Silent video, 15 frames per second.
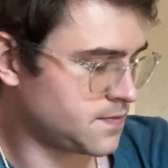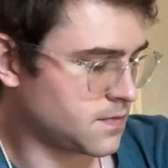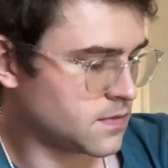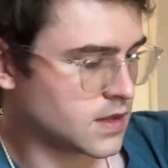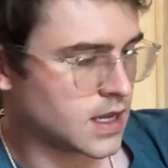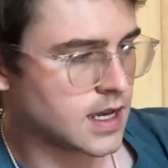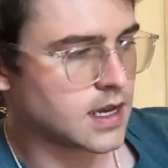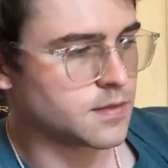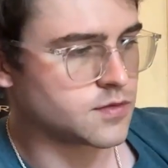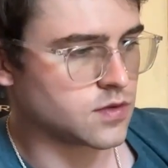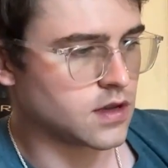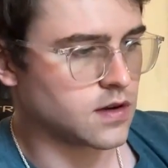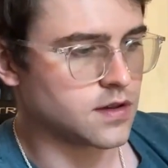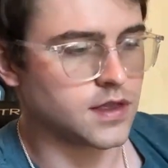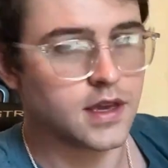And it comes with
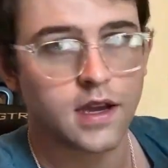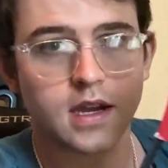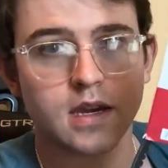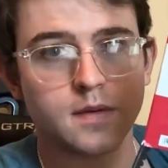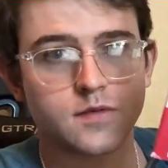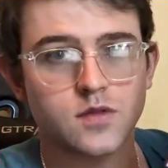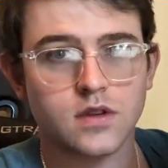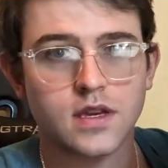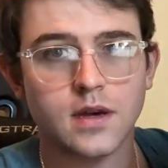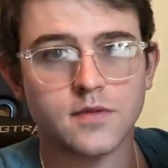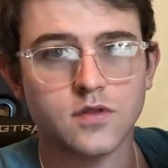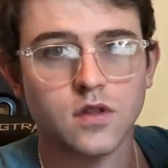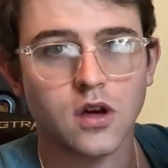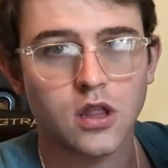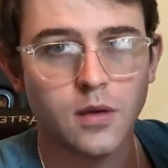everything. It comes
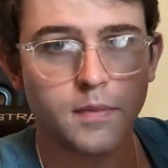with all the